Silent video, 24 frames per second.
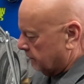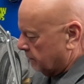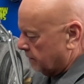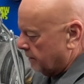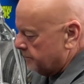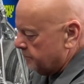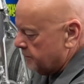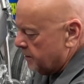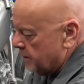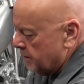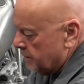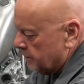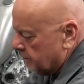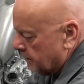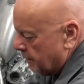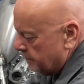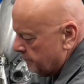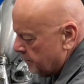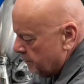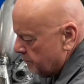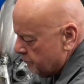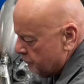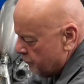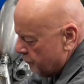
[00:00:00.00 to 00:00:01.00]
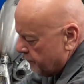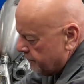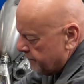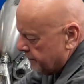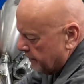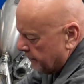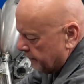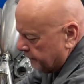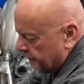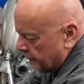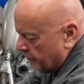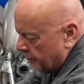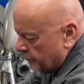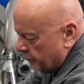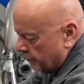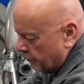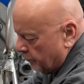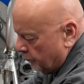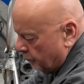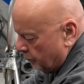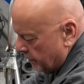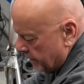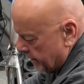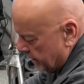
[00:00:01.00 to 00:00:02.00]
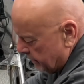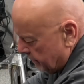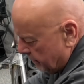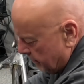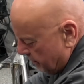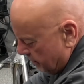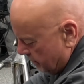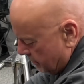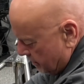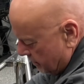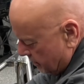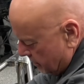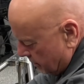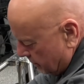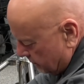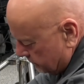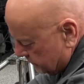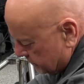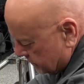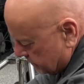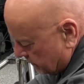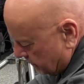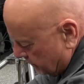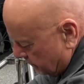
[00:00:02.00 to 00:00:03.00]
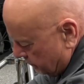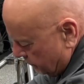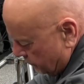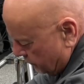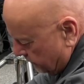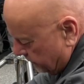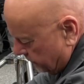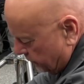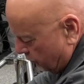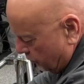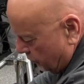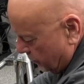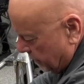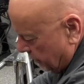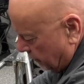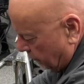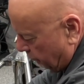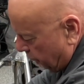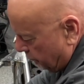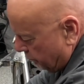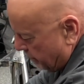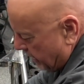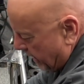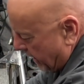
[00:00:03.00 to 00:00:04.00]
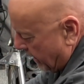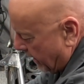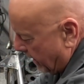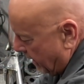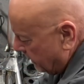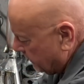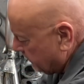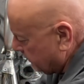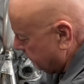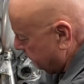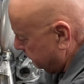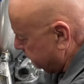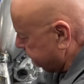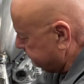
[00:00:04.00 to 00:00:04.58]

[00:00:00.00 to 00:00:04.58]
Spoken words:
me move this out of the way. I'm just going to move the wheel back,